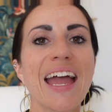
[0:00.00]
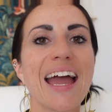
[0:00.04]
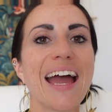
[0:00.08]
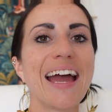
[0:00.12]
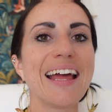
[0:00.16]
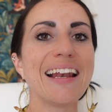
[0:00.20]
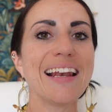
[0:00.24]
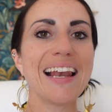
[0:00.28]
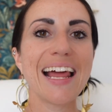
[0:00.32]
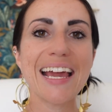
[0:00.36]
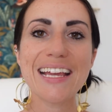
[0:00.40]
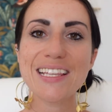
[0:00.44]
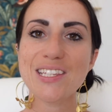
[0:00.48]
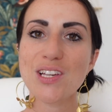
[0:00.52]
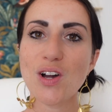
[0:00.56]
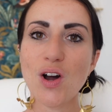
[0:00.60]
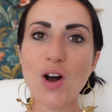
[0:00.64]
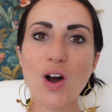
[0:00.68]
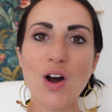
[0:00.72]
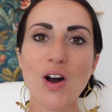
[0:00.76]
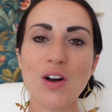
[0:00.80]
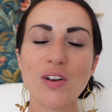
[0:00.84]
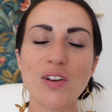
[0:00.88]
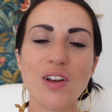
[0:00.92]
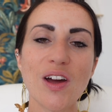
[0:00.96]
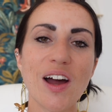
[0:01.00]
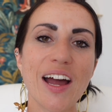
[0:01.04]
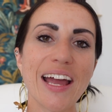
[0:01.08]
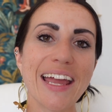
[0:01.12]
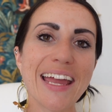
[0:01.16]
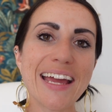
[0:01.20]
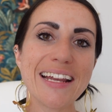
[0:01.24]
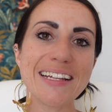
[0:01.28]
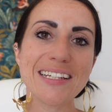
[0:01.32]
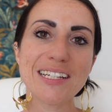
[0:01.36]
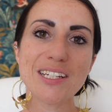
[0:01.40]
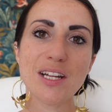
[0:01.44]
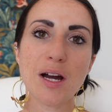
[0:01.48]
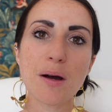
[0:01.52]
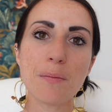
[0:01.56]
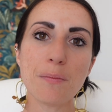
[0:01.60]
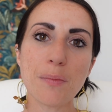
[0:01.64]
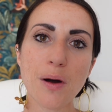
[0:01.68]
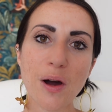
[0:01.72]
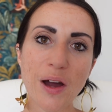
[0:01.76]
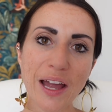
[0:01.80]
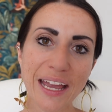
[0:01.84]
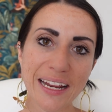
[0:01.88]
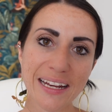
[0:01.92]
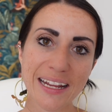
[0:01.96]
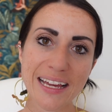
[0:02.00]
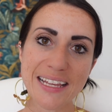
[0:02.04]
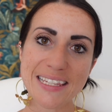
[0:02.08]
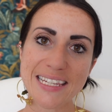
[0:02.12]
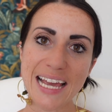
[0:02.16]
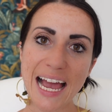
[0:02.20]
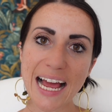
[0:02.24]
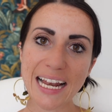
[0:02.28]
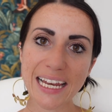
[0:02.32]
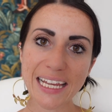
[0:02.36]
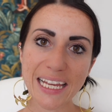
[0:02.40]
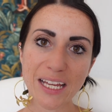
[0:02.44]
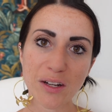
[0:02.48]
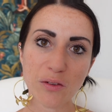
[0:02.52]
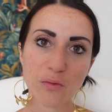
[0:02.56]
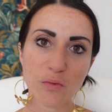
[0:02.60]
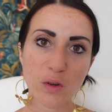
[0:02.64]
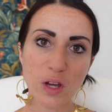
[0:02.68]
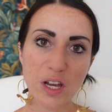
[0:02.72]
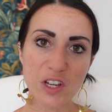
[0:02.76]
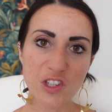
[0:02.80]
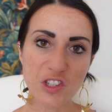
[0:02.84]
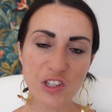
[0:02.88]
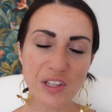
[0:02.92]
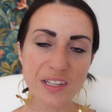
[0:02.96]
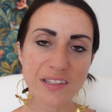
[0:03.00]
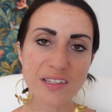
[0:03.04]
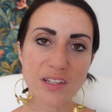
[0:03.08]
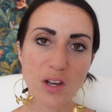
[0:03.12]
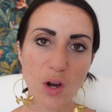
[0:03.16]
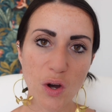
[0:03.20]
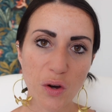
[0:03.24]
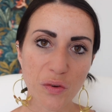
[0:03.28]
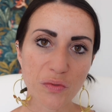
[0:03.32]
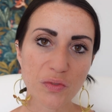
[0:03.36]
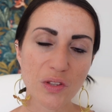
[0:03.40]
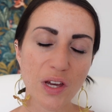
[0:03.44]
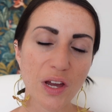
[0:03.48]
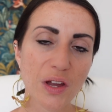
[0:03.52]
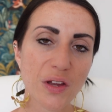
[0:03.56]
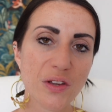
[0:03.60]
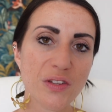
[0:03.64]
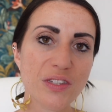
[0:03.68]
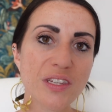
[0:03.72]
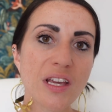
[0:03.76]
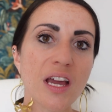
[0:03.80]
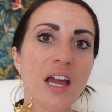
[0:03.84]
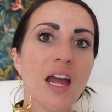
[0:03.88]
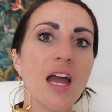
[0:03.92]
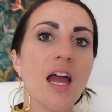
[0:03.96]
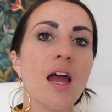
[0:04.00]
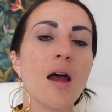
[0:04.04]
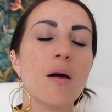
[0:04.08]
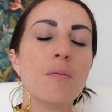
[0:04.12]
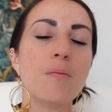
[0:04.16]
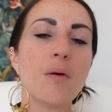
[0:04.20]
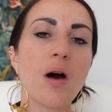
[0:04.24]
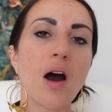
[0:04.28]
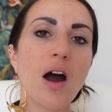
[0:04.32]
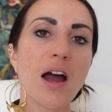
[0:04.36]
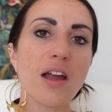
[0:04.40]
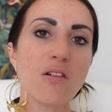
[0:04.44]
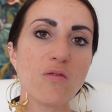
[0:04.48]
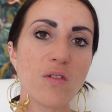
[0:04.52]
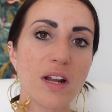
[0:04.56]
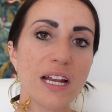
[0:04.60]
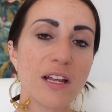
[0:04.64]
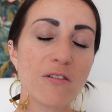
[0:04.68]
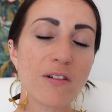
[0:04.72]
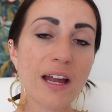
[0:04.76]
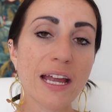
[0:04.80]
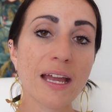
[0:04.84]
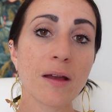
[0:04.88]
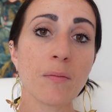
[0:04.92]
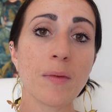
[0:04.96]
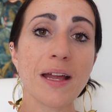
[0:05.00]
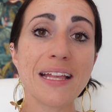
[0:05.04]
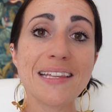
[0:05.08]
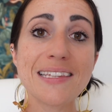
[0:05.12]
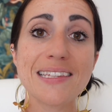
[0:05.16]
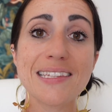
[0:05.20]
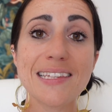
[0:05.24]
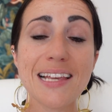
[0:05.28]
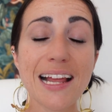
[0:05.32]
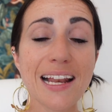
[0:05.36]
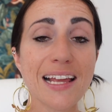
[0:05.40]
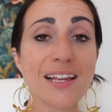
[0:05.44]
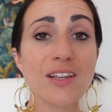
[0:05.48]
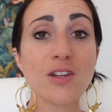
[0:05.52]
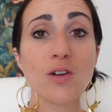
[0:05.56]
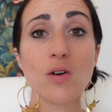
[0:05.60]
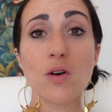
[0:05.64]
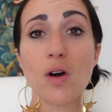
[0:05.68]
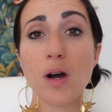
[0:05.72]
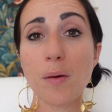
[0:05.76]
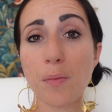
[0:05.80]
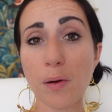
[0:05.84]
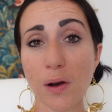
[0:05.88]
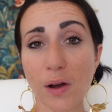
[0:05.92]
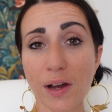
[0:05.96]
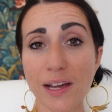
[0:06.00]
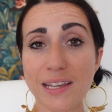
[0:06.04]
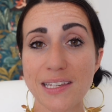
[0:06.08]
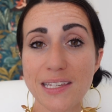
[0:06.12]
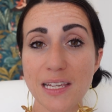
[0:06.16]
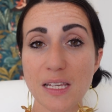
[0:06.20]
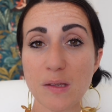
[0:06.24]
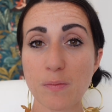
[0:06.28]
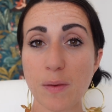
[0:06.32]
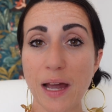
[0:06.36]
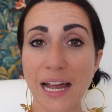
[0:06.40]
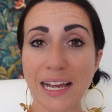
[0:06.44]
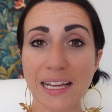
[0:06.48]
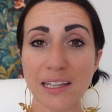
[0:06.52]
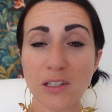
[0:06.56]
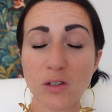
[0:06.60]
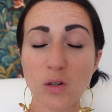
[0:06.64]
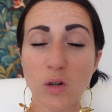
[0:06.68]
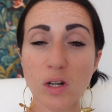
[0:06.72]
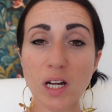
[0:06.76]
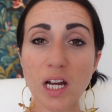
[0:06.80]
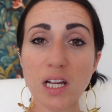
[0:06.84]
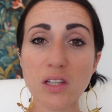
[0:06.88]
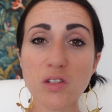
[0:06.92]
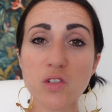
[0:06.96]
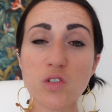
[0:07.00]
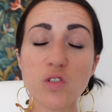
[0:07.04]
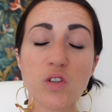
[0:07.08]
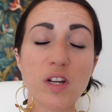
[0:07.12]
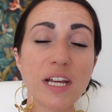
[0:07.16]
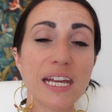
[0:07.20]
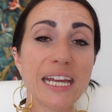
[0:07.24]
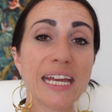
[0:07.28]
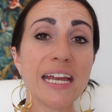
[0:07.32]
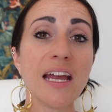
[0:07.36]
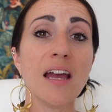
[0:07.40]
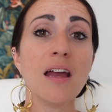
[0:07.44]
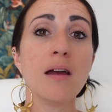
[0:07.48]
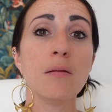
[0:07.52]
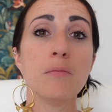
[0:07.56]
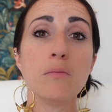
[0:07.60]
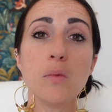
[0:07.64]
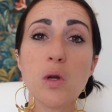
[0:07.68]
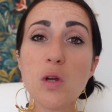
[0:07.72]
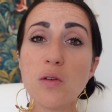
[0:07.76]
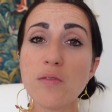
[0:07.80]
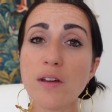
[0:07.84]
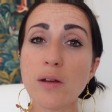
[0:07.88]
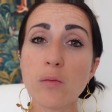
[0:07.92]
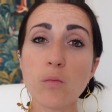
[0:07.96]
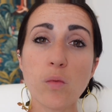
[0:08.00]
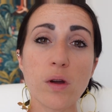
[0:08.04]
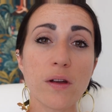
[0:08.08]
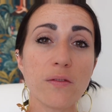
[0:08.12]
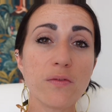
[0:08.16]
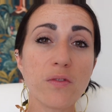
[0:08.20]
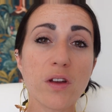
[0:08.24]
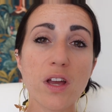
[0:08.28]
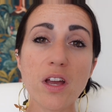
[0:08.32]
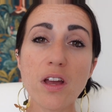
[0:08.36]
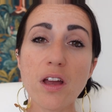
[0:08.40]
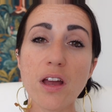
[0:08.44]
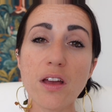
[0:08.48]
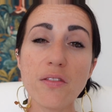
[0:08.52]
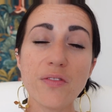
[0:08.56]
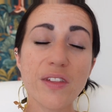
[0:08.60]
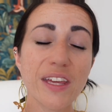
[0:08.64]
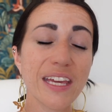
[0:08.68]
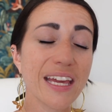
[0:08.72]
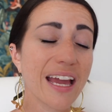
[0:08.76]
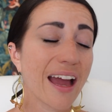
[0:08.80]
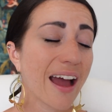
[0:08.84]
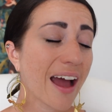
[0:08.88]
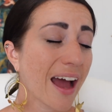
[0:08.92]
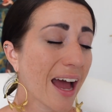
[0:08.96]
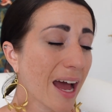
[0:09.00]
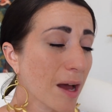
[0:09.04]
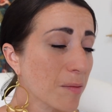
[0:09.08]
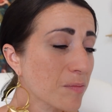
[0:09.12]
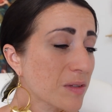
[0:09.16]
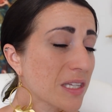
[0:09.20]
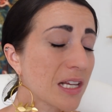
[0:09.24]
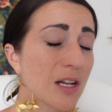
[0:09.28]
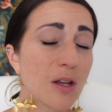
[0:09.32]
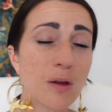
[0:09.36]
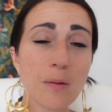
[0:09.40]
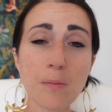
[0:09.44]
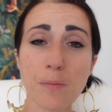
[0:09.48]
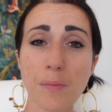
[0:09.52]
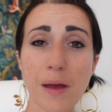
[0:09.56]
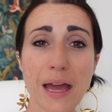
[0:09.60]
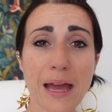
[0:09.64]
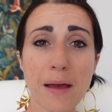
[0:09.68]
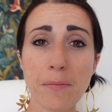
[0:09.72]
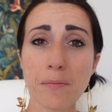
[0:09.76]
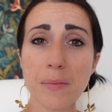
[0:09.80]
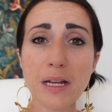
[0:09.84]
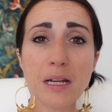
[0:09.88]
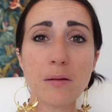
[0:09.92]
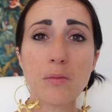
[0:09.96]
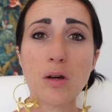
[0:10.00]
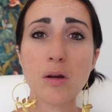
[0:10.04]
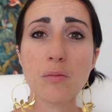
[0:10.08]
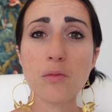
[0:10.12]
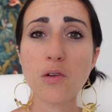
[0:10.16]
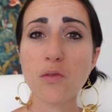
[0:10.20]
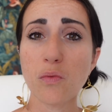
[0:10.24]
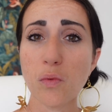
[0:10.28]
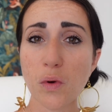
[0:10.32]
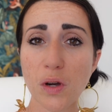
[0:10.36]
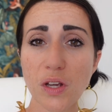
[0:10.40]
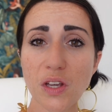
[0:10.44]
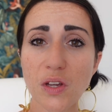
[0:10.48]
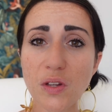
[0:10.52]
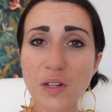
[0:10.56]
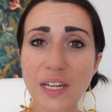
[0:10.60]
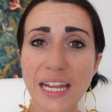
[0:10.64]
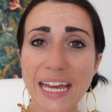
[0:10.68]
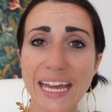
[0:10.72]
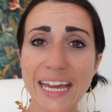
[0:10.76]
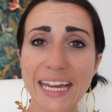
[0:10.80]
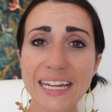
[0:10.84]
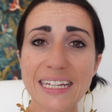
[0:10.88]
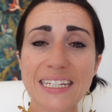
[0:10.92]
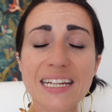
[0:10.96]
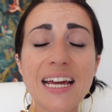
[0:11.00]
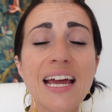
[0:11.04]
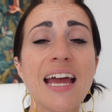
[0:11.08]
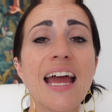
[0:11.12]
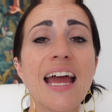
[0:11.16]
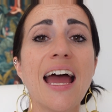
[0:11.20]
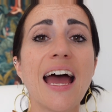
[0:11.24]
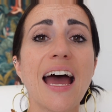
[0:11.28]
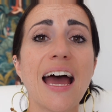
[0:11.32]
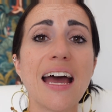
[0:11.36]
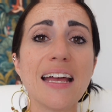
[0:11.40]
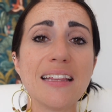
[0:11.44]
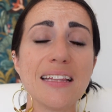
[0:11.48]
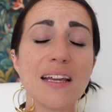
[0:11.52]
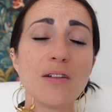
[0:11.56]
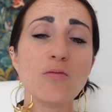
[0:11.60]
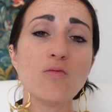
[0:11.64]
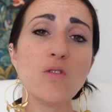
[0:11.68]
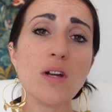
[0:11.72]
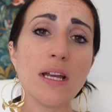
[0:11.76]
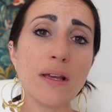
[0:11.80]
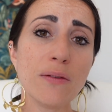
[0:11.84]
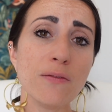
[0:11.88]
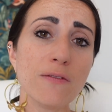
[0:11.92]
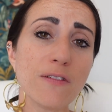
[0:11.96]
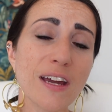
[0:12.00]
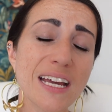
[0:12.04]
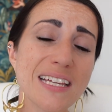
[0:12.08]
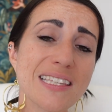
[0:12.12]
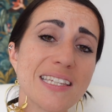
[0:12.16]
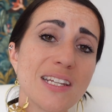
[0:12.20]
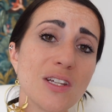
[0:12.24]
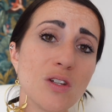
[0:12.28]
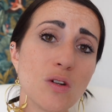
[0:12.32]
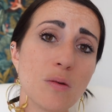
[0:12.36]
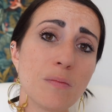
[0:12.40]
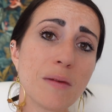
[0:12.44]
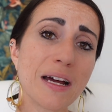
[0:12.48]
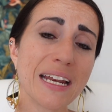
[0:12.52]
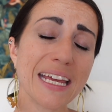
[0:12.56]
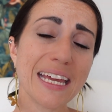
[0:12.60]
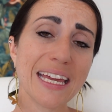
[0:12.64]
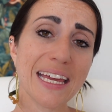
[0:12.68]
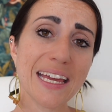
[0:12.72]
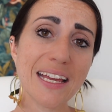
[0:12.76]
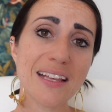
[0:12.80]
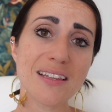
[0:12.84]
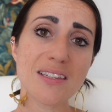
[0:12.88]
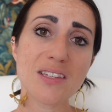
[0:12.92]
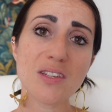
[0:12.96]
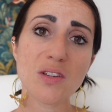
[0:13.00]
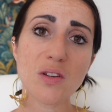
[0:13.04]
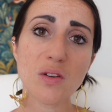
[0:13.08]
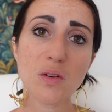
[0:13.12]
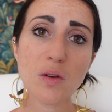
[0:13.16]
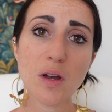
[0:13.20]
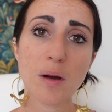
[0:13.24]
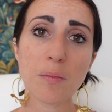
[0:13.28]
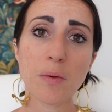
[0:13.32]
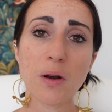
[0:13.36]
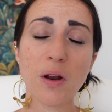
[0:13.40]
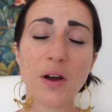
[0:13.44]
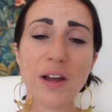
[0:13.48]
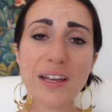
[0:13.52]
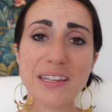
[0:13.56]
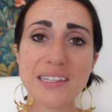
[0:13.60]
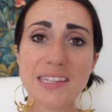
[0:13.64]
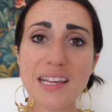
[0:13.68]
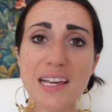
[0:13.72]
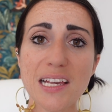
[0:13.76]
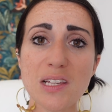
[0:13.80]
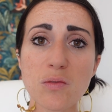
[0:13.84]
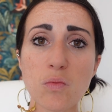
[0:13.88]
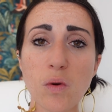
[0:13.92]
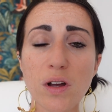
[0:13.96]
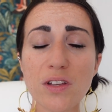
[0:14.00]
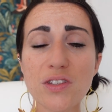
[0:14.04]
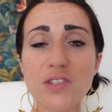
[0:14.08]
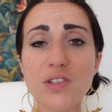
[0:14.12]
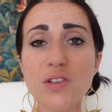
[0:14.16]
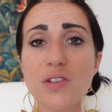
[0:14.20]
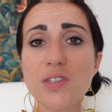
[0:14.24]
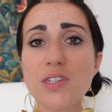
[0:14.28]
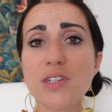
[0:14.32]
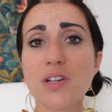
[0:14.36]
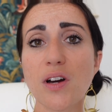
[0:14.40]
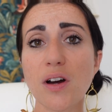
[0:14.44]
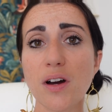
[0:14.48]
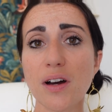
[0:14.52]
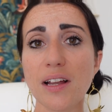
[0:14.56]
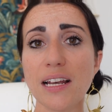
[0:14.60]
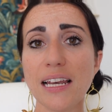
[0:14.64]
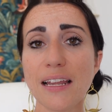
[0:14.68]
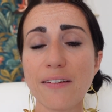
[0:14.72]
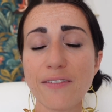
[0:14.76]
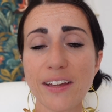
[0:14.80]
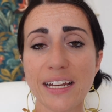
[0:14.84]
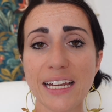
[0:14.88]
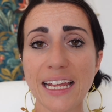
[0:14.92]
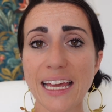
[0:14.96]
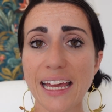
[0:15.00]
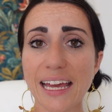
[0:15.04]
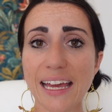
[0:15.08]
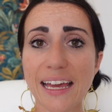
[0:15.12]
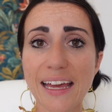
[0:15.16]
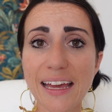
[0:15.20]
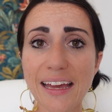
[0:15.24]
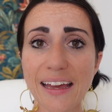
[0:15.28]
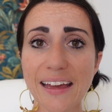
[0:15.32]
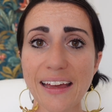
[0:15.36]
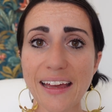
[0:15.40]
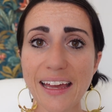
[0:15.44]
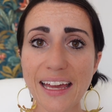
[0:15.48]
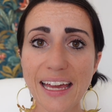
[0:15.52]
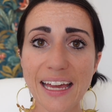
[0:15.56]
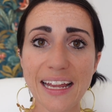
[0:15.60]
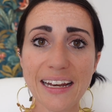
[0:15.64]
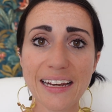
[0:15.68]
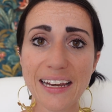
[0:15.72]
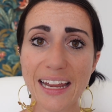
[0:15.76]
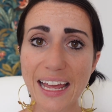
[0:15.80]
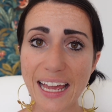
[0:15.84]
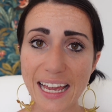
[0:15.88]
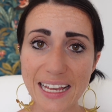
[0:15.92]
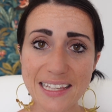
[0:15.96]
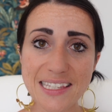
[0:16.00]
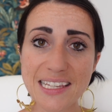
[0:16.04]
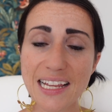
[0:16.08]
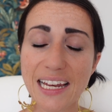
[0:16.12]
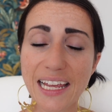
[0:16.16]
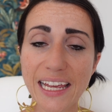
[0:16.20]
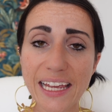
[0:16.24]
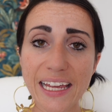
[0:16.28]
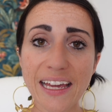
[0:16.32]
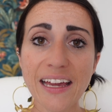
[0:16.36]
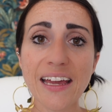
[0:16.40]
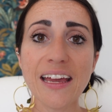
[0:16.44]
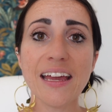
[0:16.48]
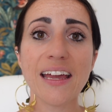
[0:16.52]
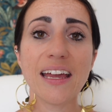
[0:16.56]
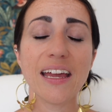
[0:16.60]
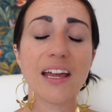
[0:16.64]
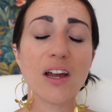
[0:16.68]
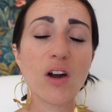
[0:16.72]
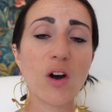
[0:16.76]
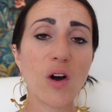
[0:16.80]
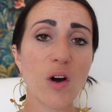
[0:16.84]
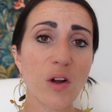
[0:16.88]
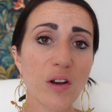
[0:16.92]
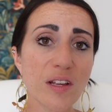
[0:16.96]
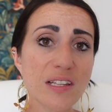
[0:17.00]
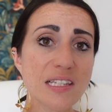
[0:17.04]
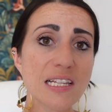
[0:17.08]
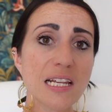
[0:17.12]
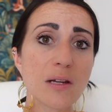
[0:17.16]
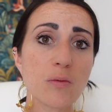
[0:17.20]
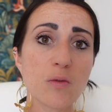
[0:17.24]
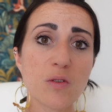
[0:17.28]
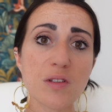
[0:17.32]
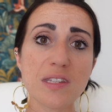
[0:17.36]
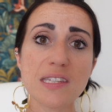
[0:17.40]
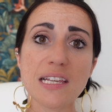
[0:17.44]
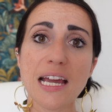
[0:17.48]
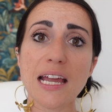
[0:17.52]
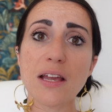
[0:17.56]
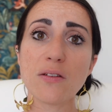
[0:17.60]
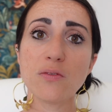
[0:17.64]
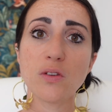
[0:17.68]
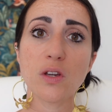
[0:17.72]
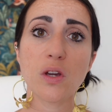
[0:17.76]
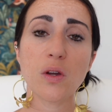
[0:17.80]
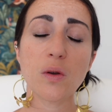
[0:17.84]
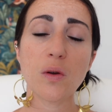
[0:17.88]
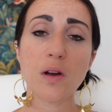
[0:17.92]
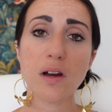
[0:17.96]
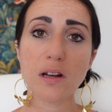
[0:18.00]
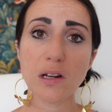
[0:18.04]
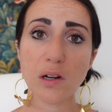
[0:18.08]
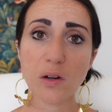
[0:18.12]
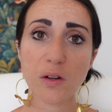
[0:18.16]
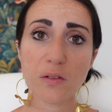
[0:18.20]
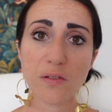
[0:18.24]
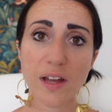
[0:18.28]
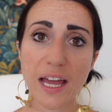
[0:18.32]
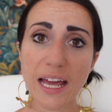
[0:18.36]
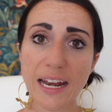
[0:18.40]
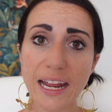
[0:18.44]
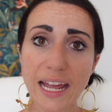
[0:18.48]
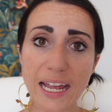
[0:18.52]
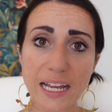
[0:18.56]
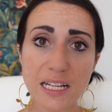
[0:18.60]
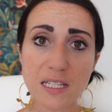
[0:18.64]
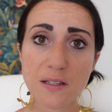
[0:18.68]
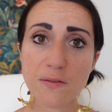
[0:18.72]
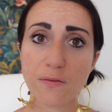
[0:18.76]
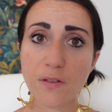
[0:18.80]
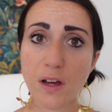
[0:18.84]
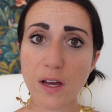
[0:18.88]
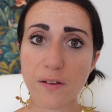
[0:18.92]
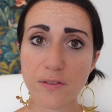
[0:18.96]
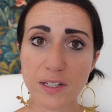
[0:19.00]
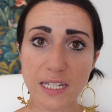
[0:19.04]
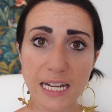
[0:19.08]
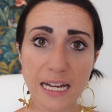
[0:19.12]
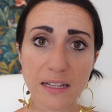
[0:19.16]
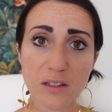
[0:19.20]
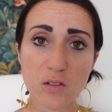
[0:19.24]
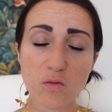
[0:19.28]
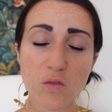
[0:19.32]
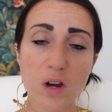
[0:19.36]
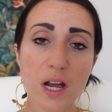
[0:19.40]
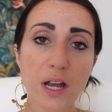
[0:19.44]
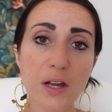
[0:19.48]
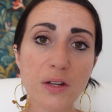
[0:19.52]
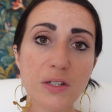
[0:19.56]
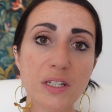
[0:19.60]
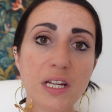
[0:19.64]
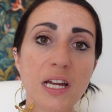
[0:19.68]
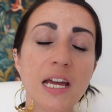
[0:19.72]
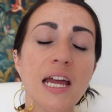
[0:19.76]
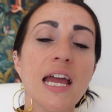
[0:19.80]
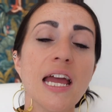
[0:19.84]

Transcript: And later on, I ended up buying Italian versions of those. But I really recommend selling your appliances back in your country, moving with the absolute bare minimum of what you need, and then reinvesting your money into appliances once you start living here in Italy. It honestly will save you a lot of headaches further down the road.